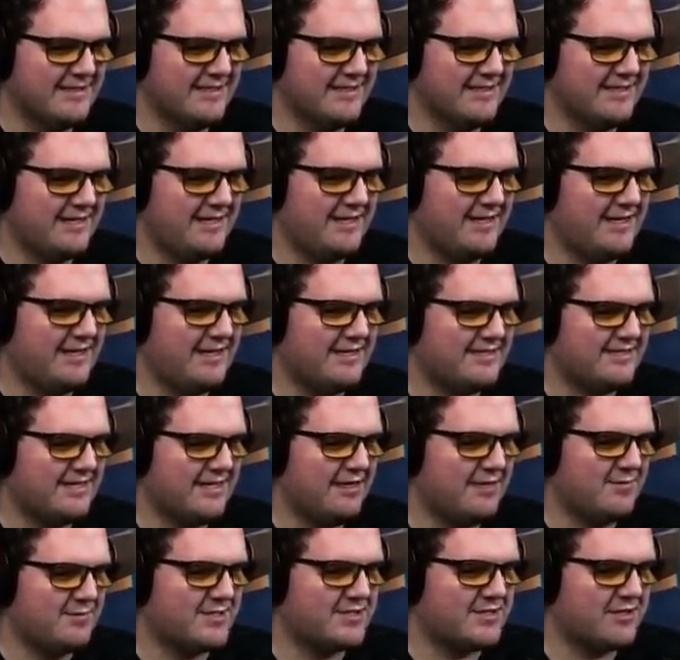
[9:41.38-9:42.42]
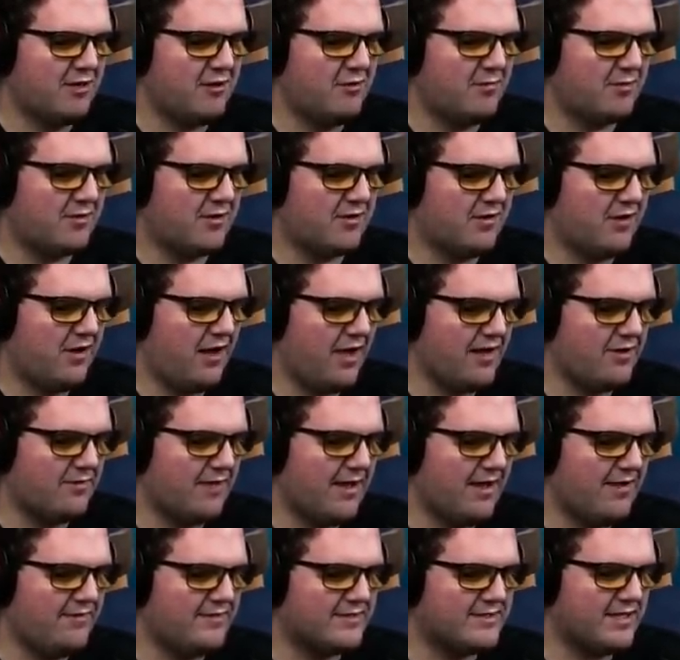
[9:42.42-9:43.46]
Telemiscoper. I don't
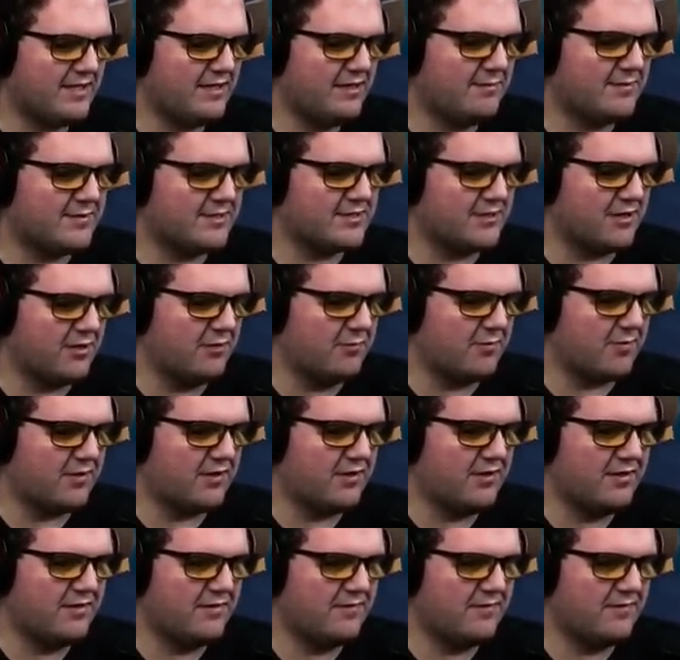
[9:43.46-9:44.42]
have a telemiscoper.